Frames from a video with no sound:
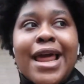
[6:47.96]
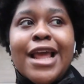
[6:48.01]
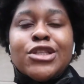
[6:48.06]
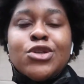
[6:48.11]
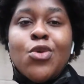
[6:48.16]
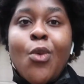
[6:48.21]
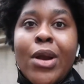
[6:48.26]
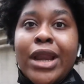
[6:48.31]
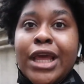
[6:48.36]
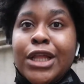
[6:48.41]
like
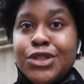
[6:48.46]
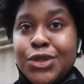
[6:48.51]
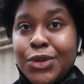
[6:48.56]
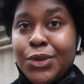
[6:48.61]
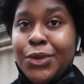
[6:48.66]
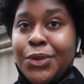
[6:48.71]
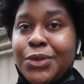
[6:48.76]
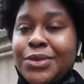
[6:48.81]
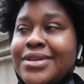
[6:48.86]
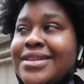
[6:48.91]

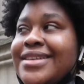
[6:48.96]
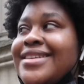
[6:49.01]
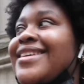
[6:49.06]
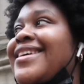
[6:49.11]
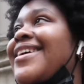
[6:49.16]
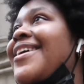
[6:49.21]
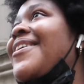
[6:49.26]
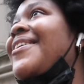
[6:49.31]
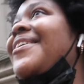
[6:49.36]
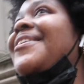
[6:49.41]
twenty-two.
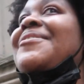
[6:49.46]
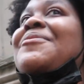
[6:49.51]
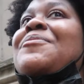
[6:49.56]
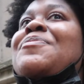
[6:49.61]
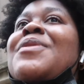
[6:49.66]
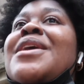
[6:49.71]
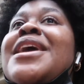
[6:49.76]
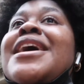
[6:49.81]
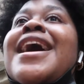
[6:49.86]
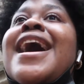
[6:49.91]
Yo,
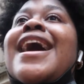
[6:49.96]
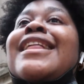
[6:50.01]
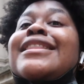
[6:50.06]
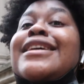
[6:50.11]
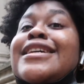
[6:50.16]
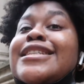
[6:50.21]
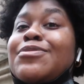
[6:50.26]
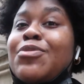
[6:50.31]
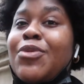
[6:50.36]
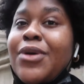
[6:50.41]
at
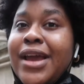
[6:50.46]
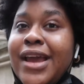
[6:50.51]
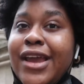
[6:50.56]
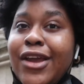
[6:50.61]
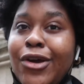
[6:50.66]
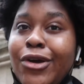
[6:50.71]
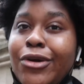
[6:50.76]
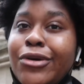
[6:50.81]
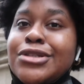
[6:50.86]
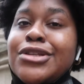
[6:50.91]
this point,
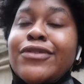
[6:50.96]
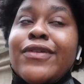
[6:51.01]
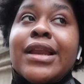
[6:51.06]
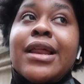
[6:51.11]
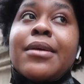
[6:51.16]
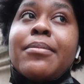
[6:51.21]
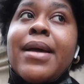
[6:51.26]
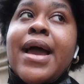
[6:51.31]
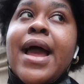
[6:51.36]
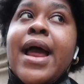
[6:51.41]
your girl's
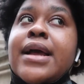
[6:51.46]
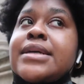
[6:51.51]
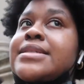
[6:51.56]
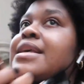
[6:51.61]
already mad